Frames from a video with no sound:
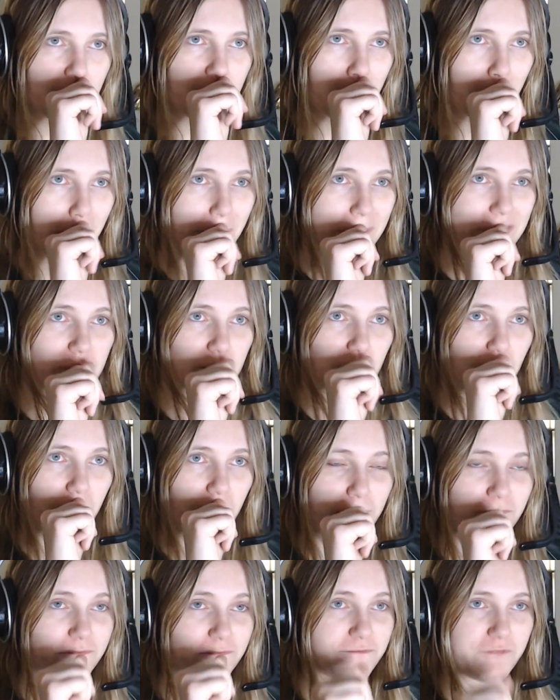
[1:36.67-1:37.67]
The
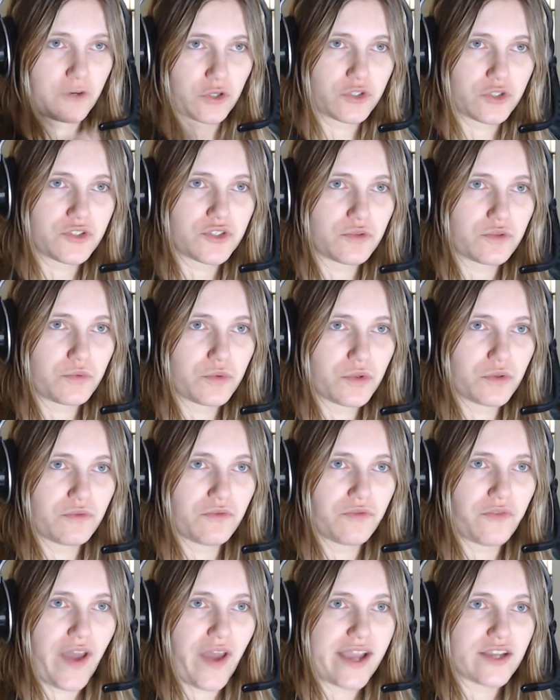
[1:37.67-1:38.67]
original first
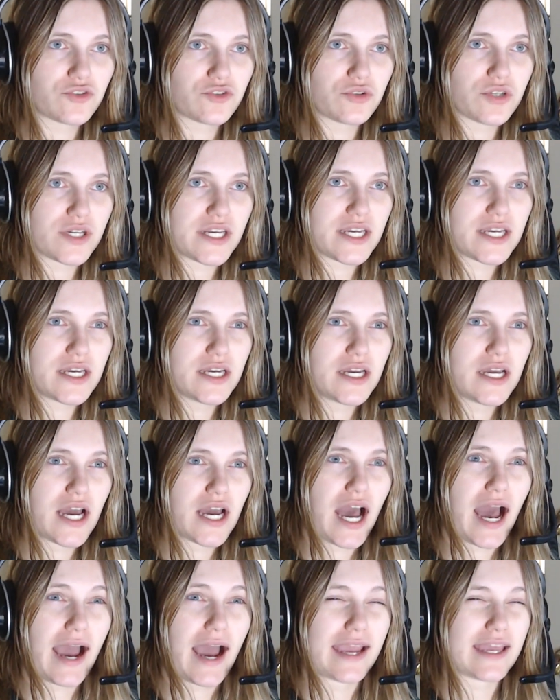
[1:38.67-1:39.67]
Rune Factory,
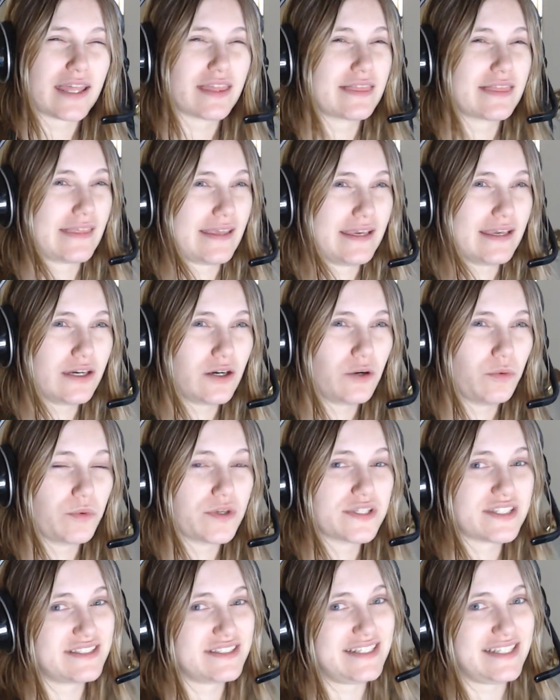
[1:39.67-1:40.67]
I think,
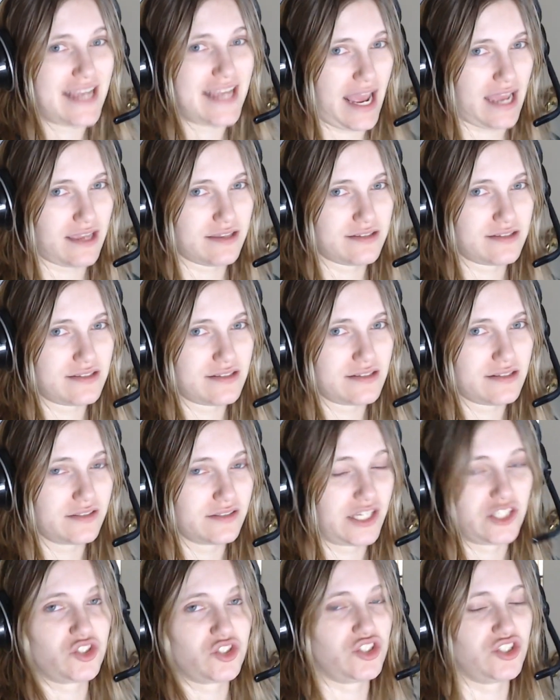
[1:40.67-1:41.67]
was DS.
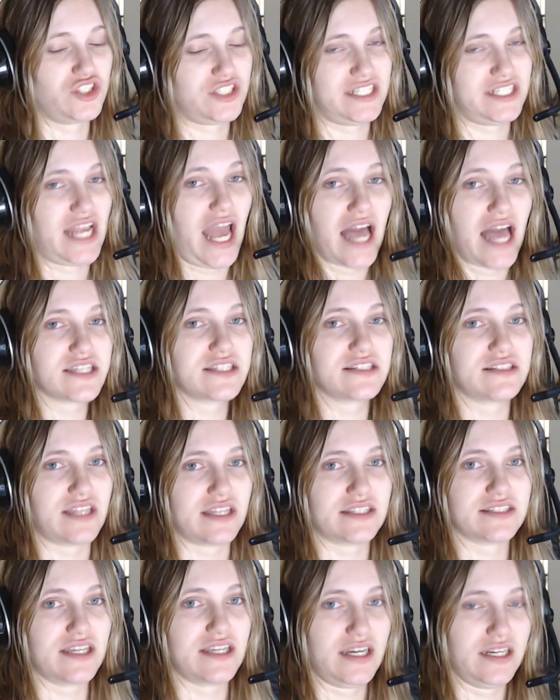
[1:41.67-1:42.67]
Like, just DS.
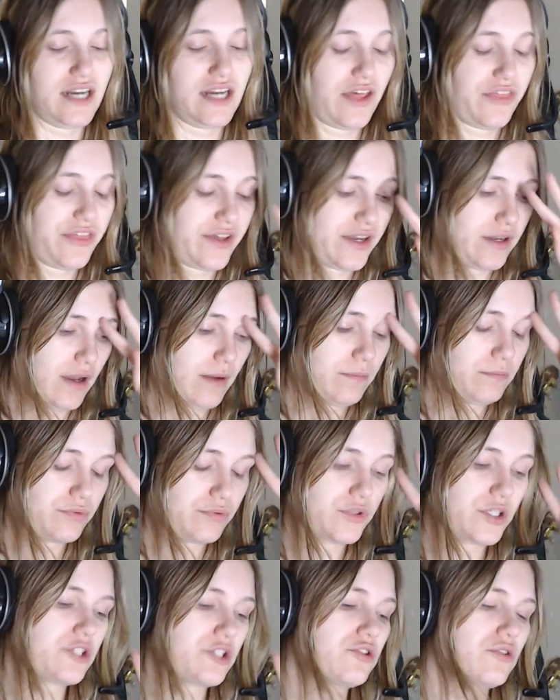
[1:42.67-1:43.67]
That's it. I'm
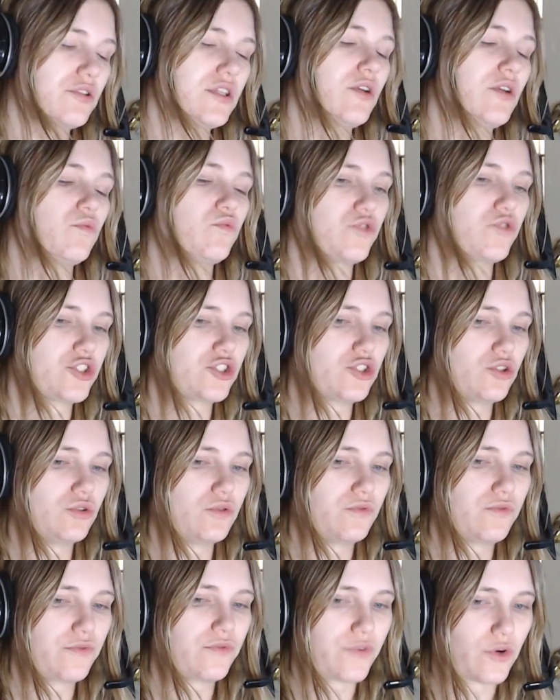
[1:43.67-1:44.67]
pretty sure the
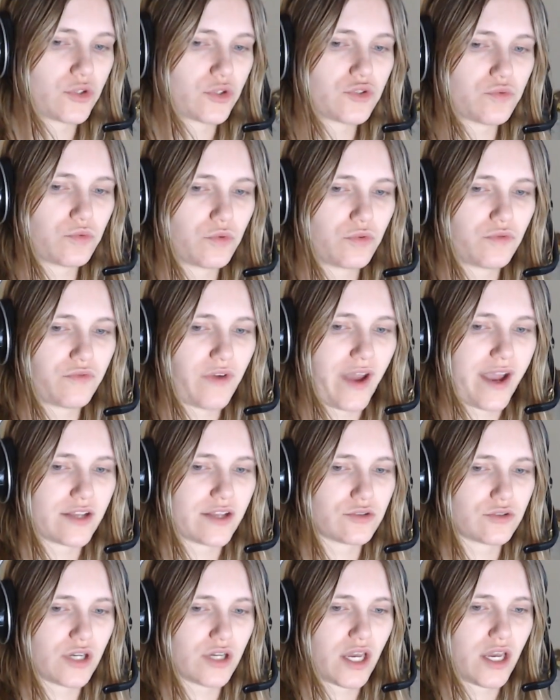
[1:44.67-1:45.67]
original first Rune
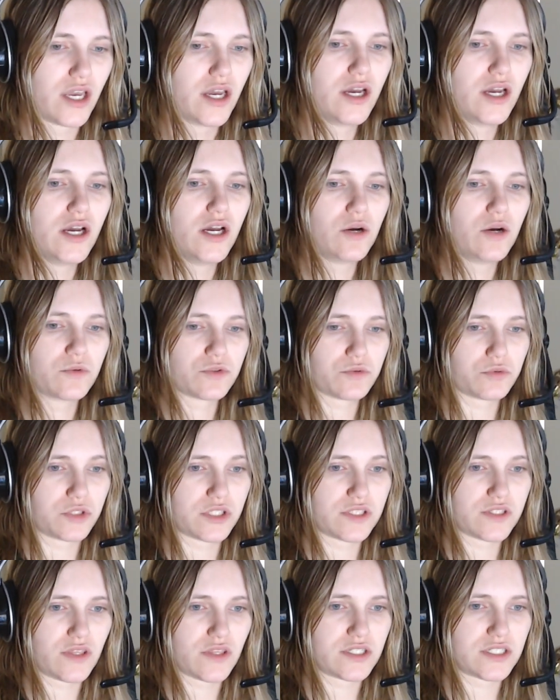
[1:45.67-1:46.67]
Factory was
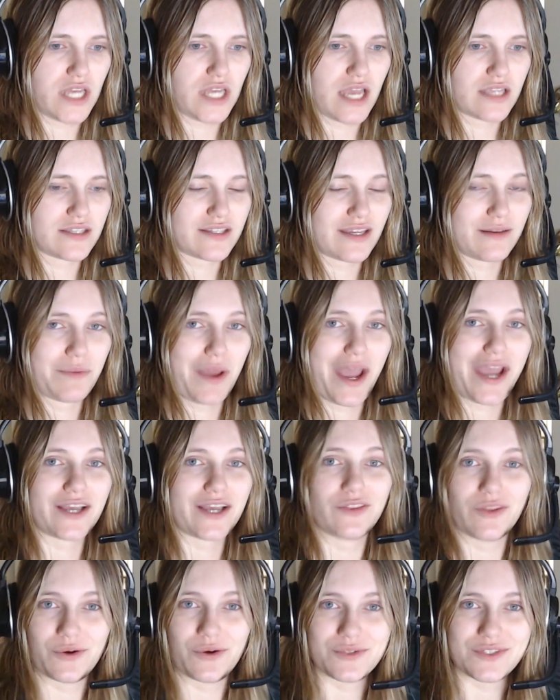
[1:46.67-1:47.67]
released on the DS. And
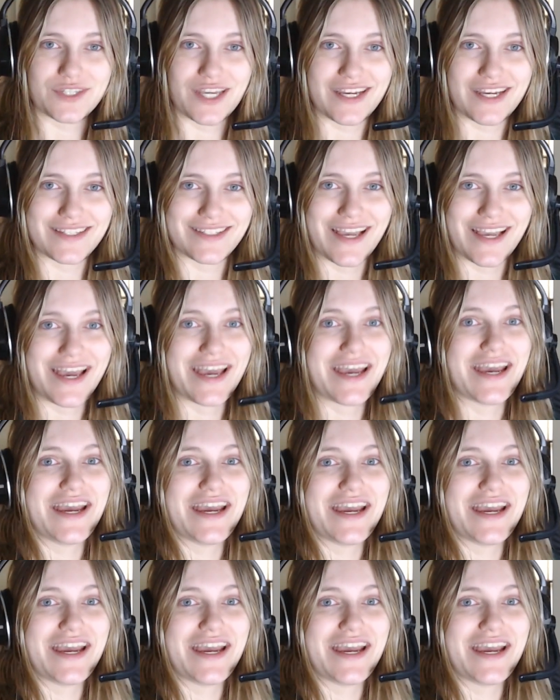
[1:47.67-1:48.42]
back in those days,